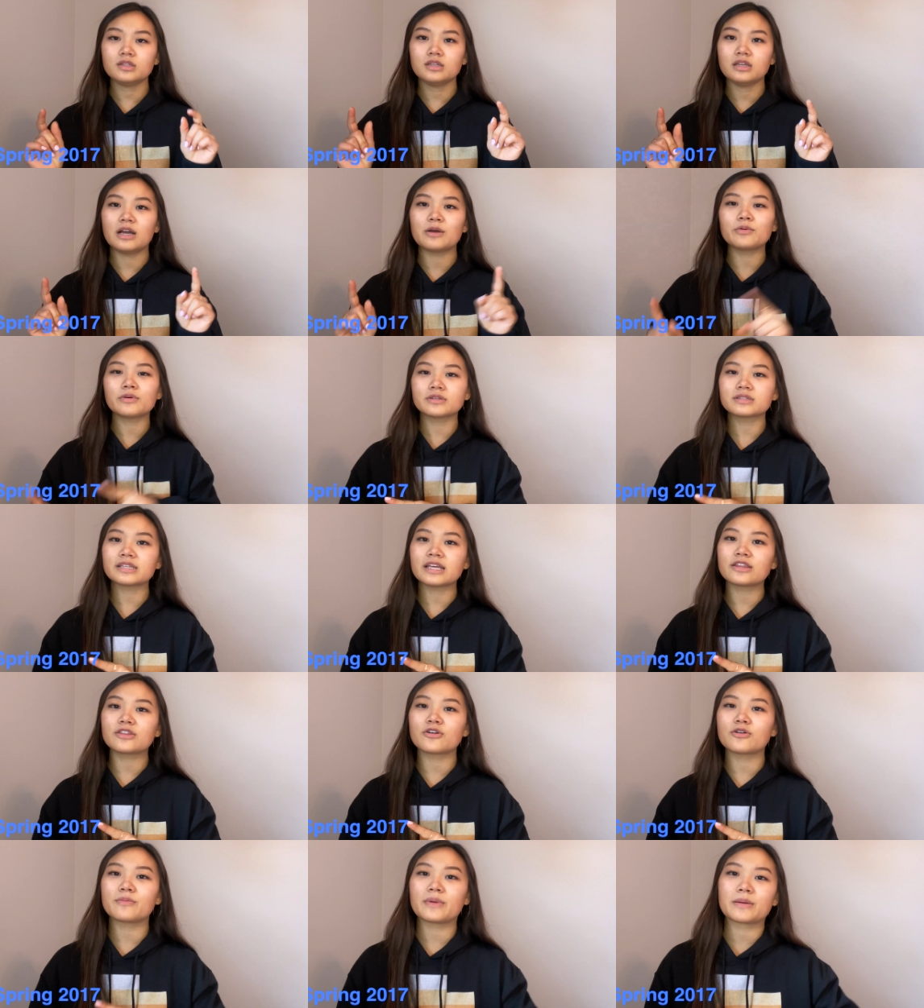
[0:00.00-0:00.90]
I will say
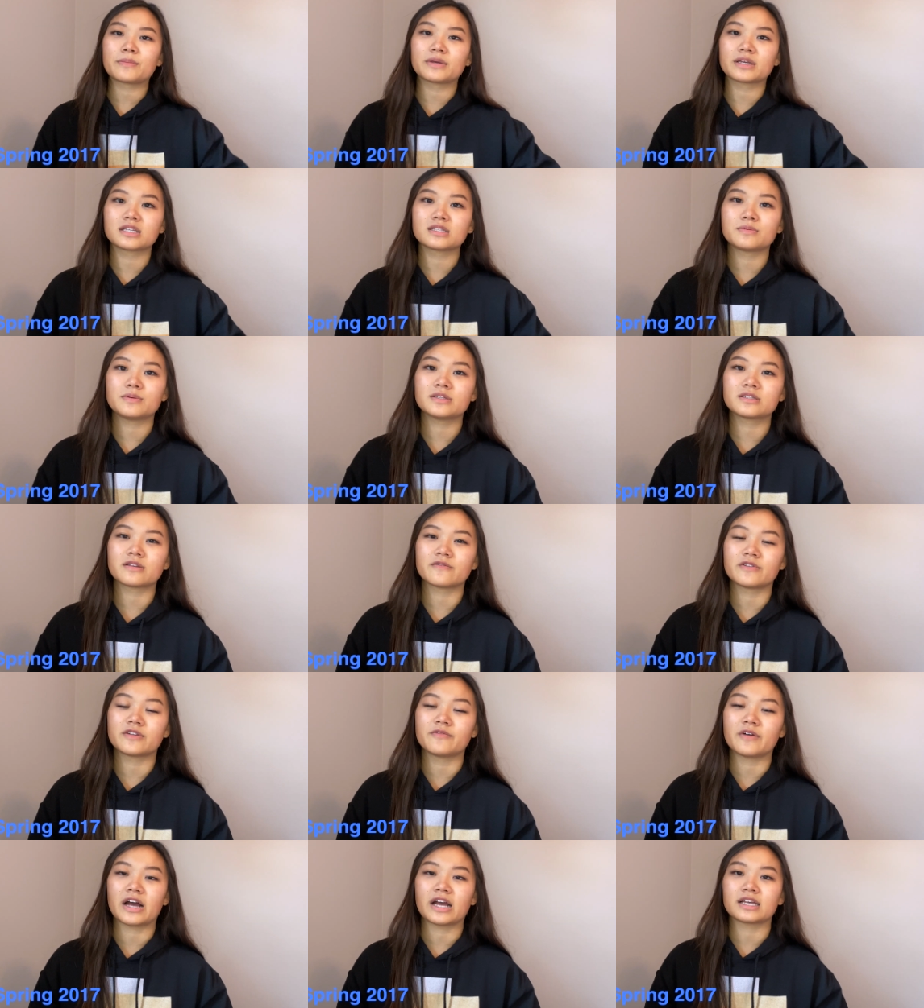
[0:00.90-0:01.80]
though, my biggest piece of
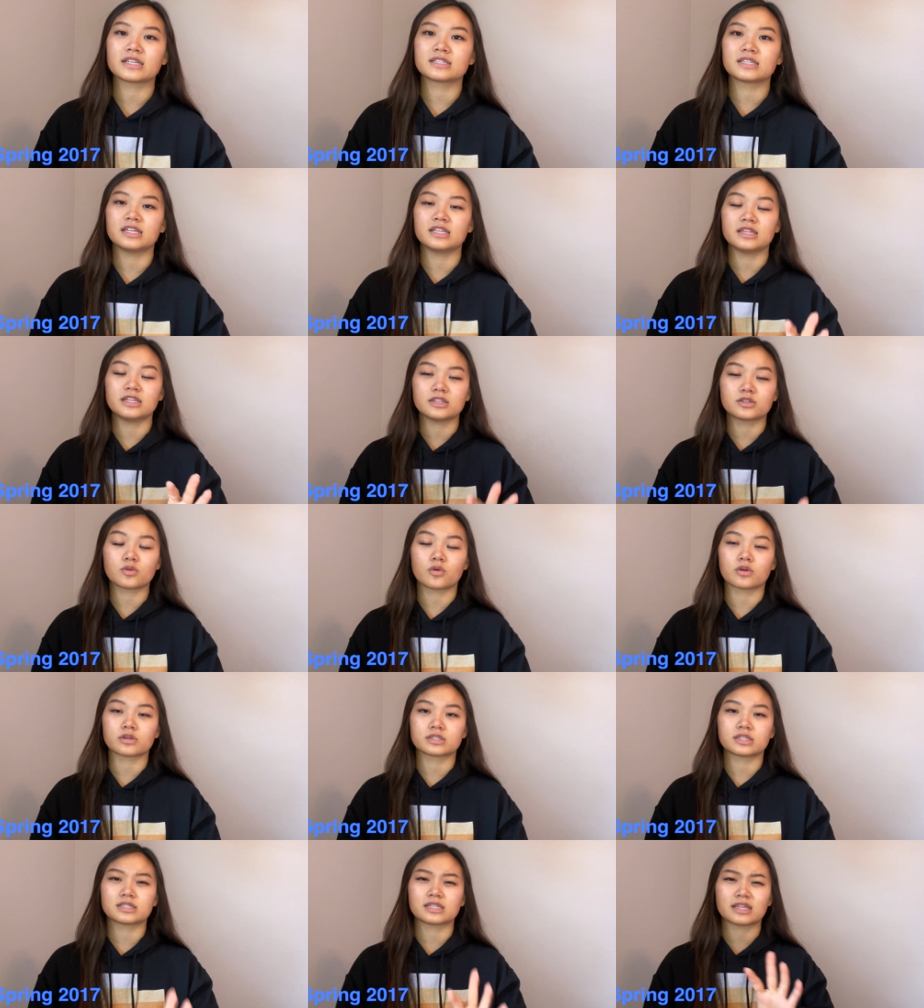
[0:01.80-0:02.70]
advice in these
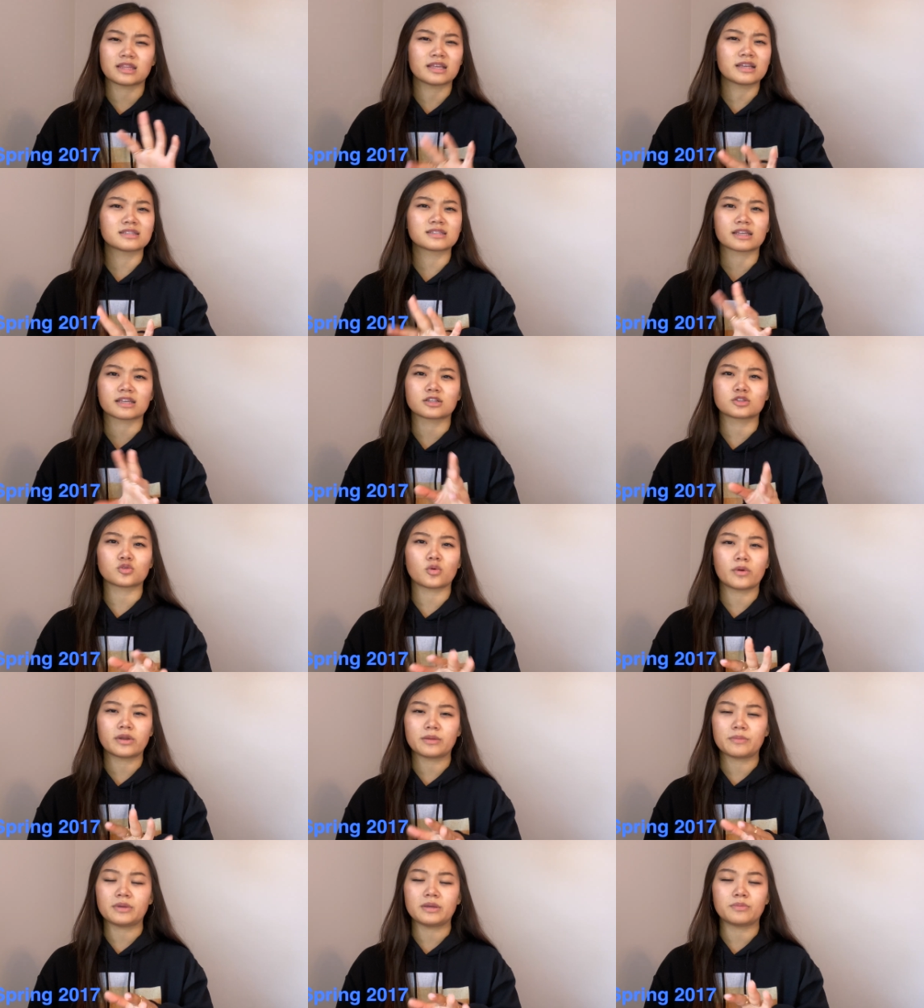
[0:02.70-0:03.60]
courses, I think it's like
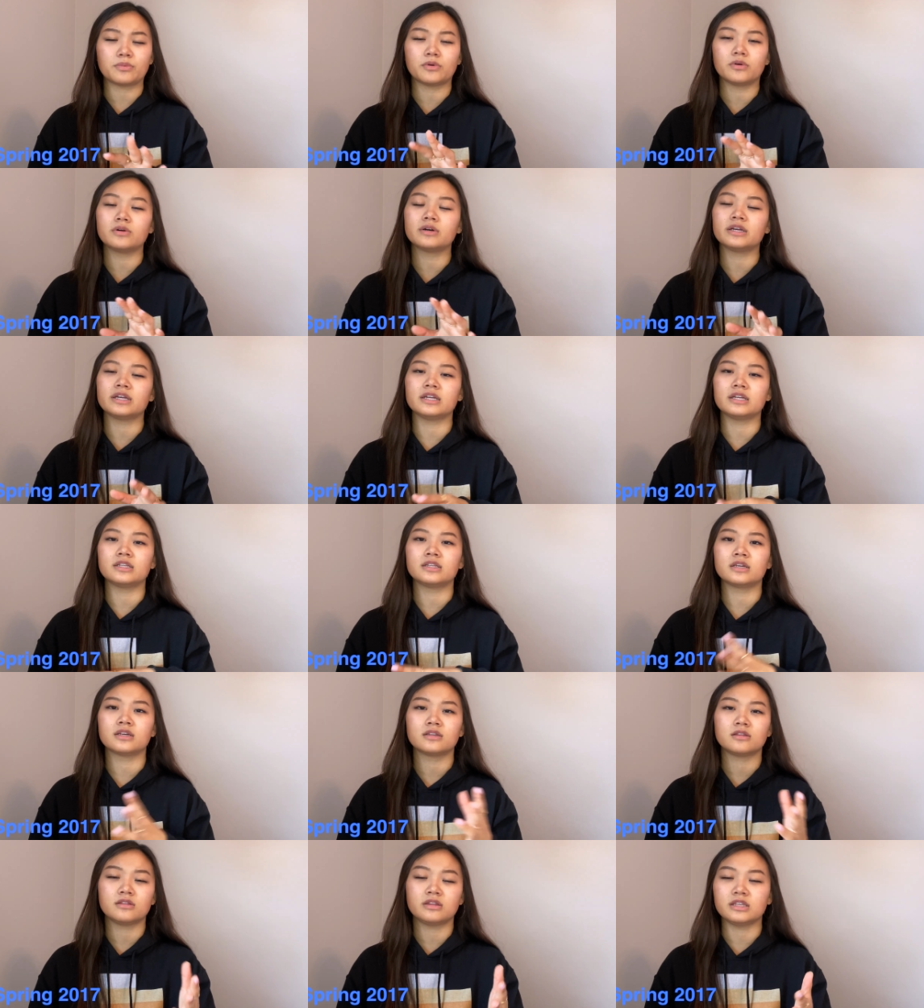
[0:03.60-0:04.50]
20 people
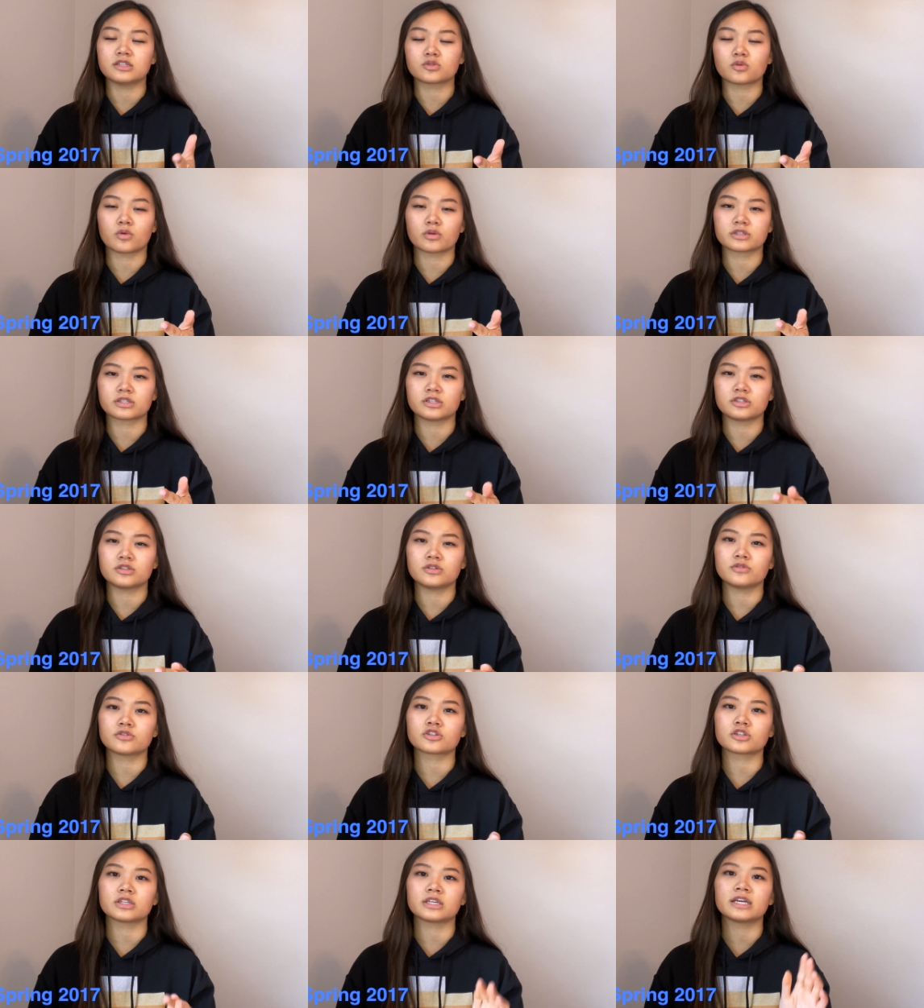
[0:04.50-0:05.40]
in these courses
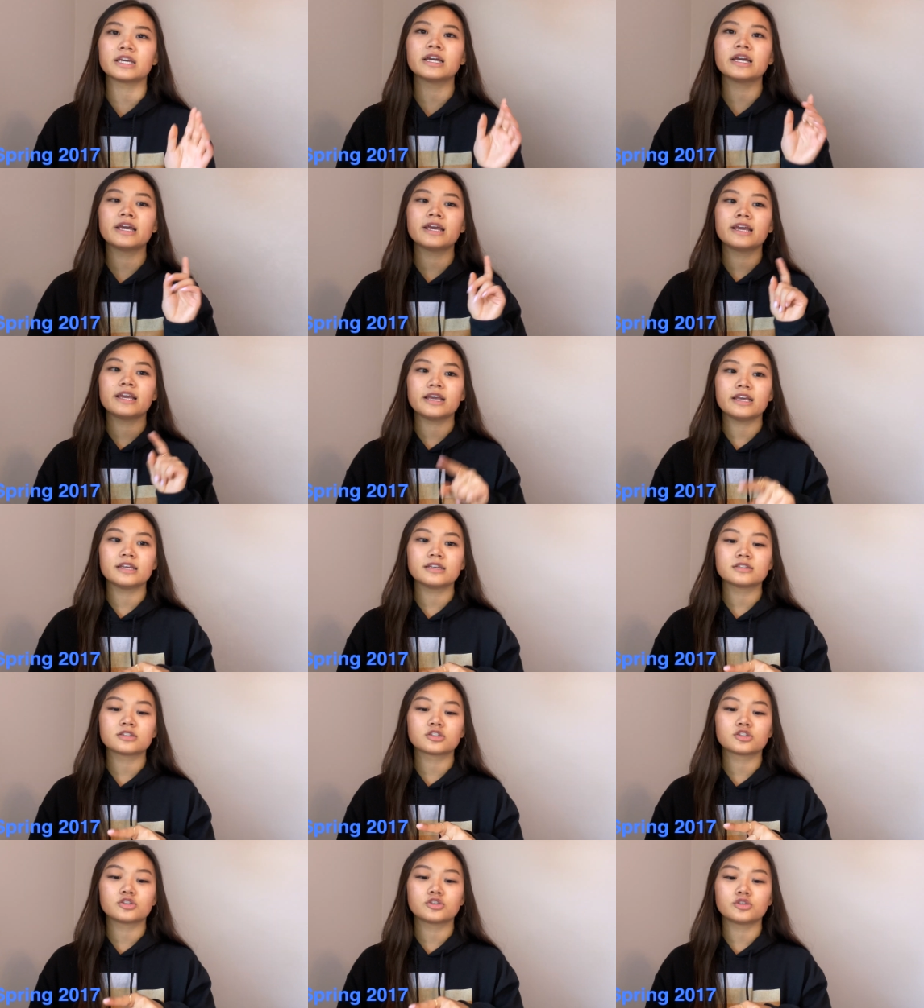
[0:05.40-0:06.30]
usually,
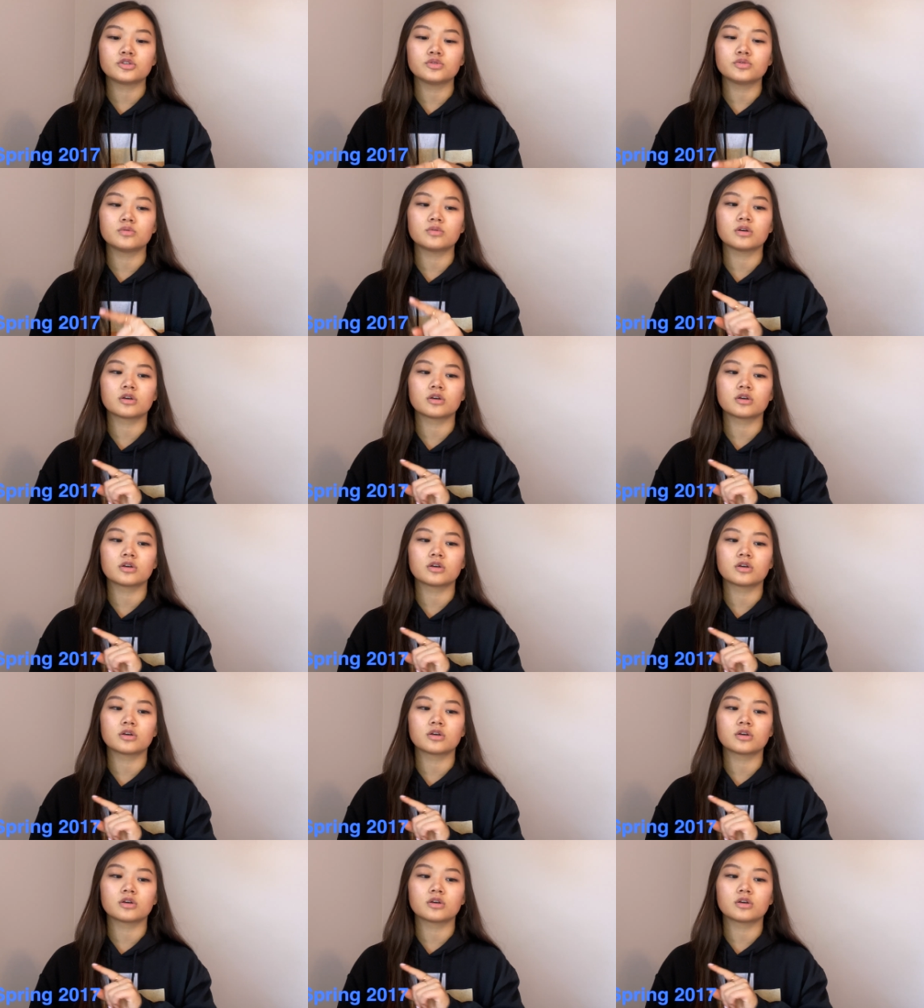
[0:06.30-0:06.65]
is to